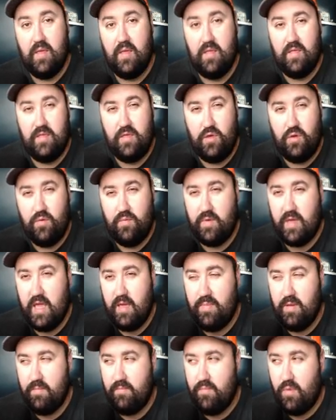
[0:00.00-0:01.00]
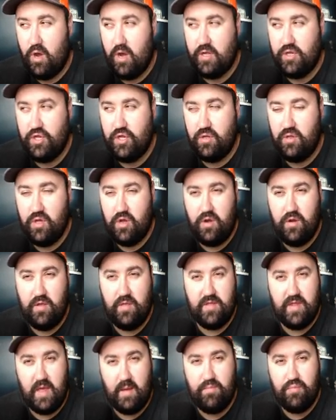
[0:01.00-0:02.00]
do you keep it modular and
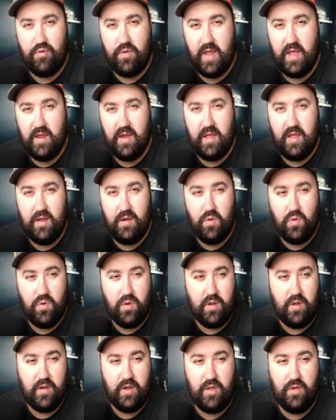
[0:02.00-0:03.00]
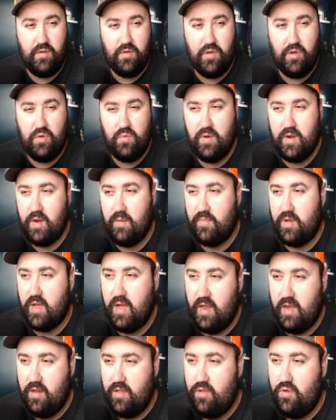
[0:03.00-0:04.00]
separated, or do you do what I'm
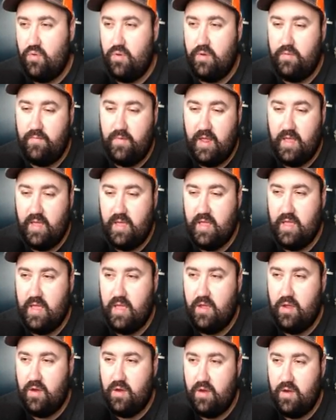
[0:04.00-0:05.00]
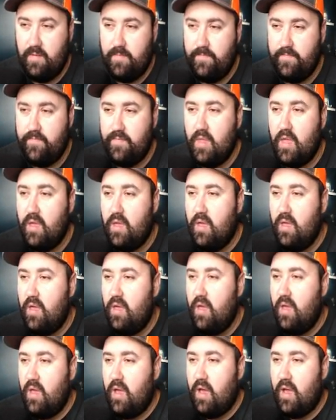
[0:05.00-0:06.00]
kind of doing right here?
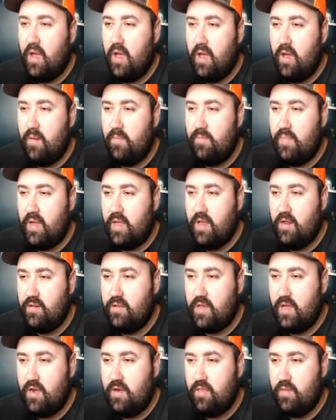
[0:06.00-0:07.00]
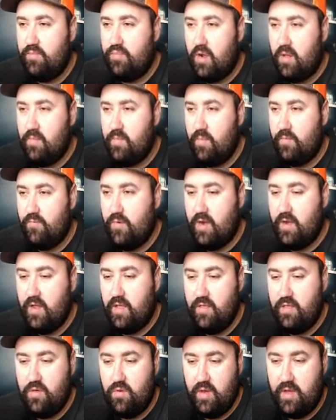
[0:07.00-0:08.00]
Um, but here's kind of the problem run
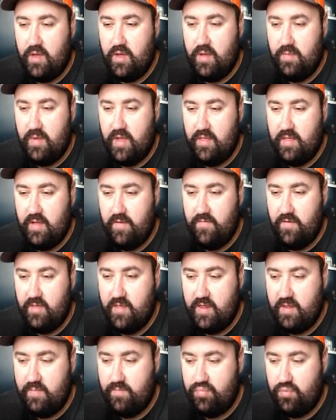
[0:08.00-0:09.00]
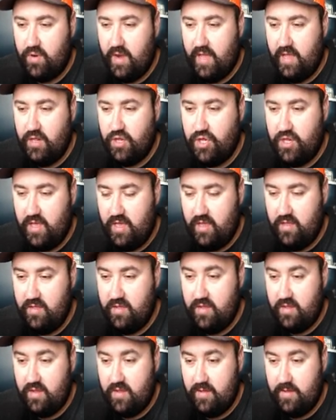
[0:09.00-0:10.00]
into. I got my different sprite
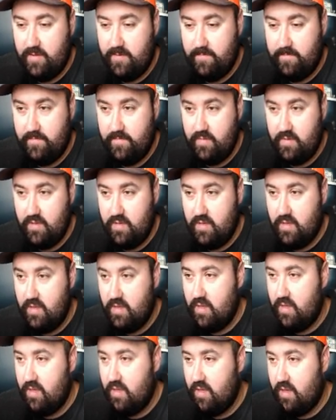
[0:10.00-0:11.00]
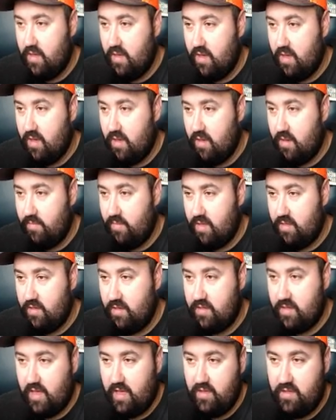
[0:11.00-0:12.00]
sheets. Um, in
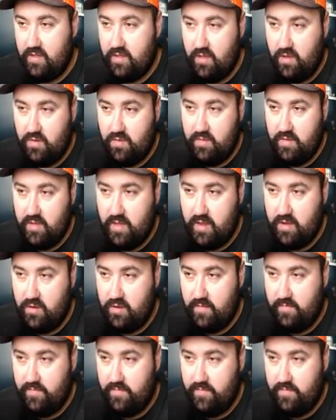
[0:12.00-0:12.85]
this case, so I don't know if